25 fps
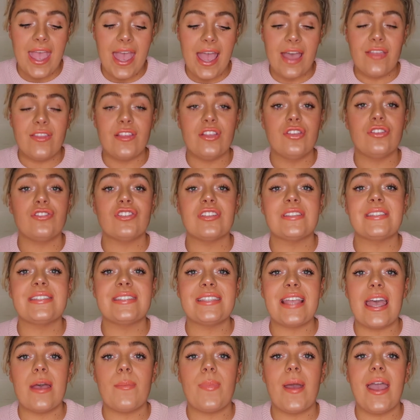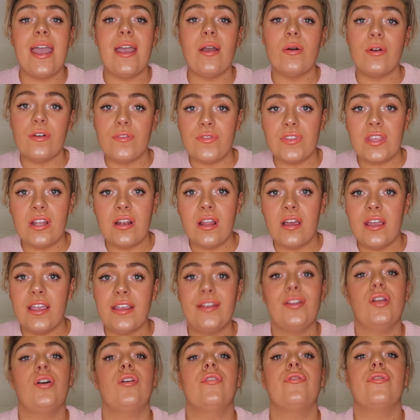and then you just step out of the
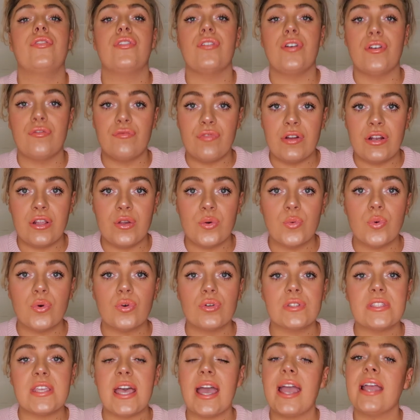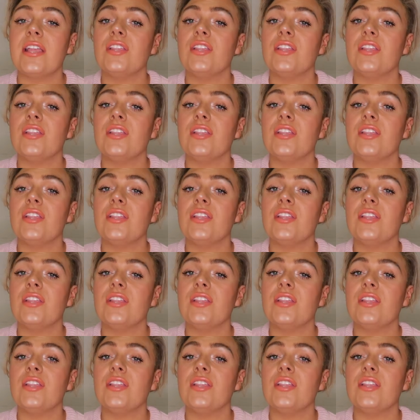line of the running water